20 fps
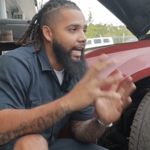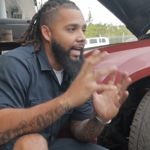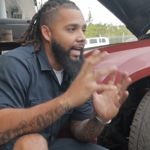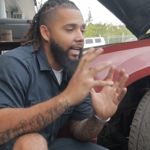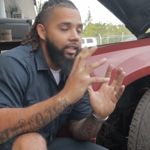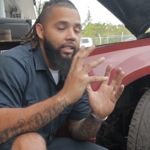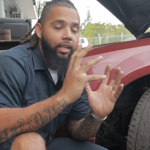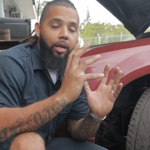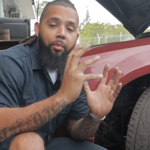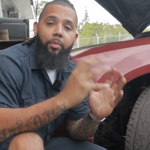
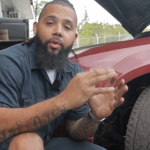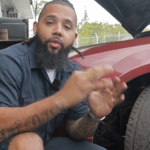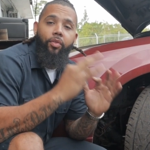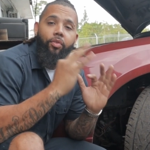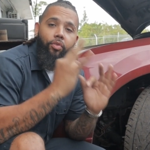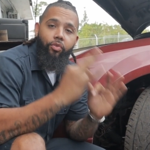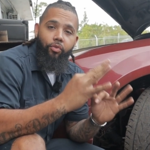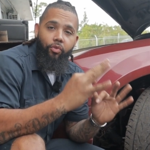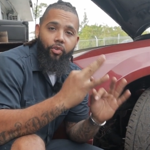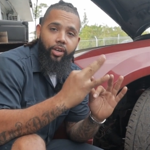And number
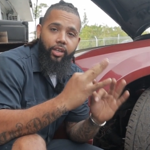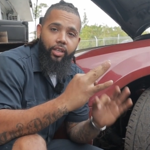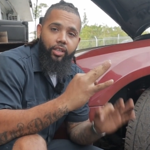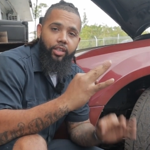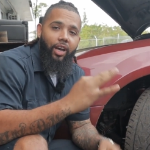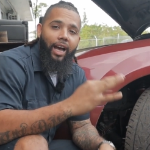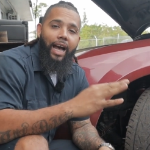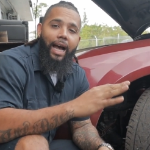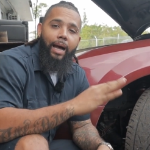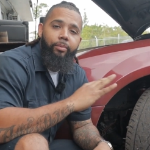3,
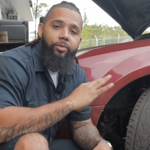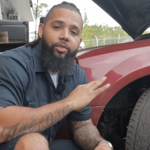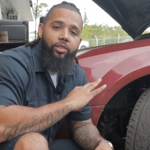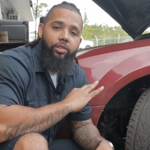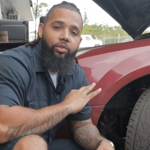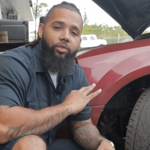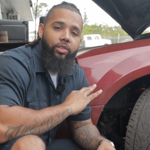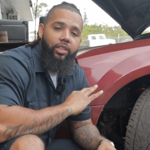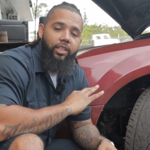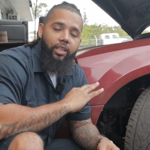you're
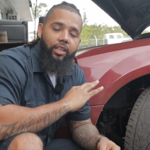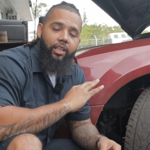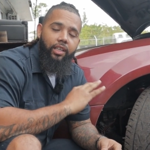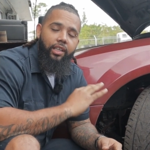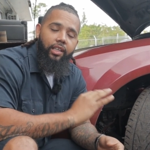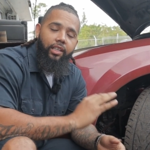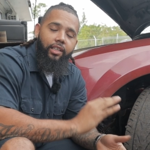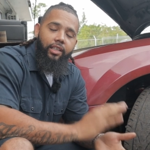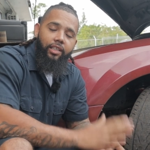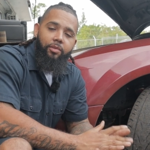absolutely gonna
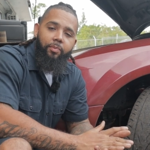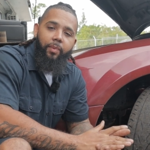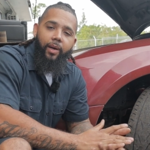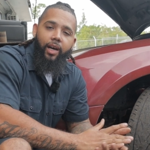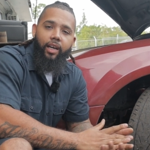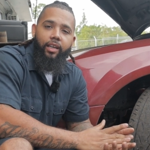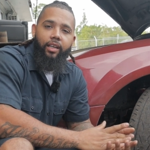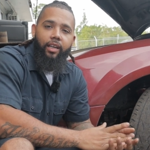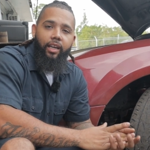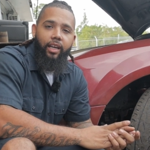need this
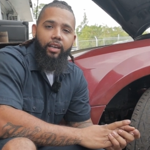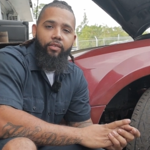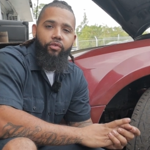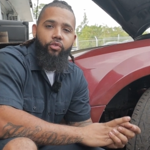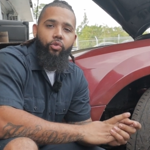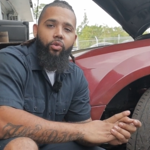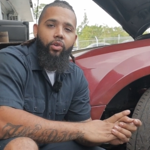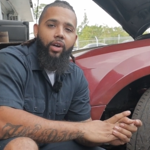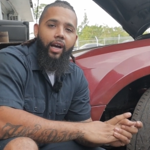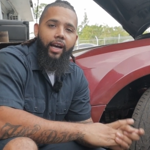part if
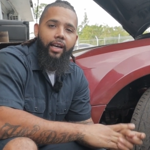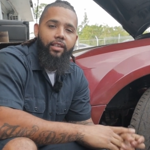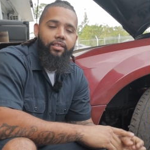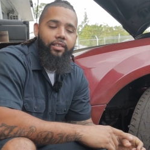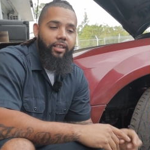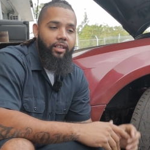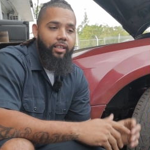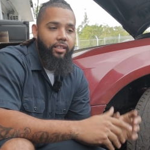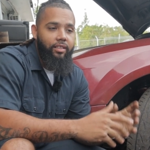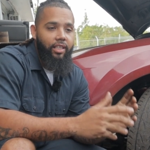you guys
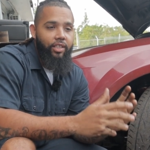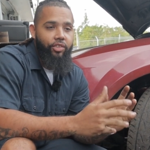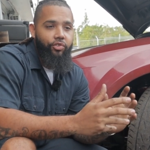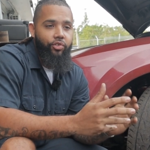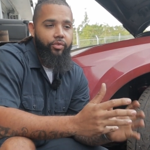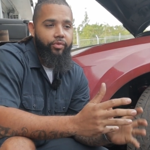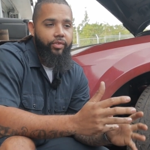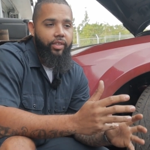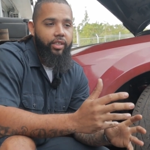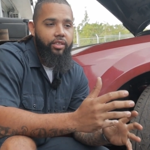are gonna take
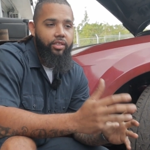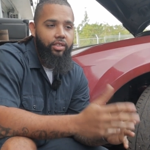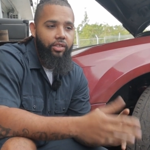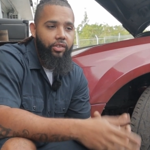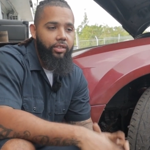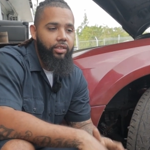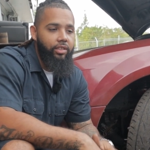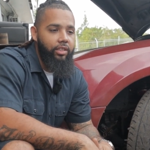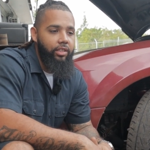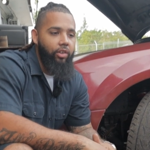drifting
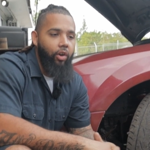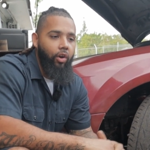seriously,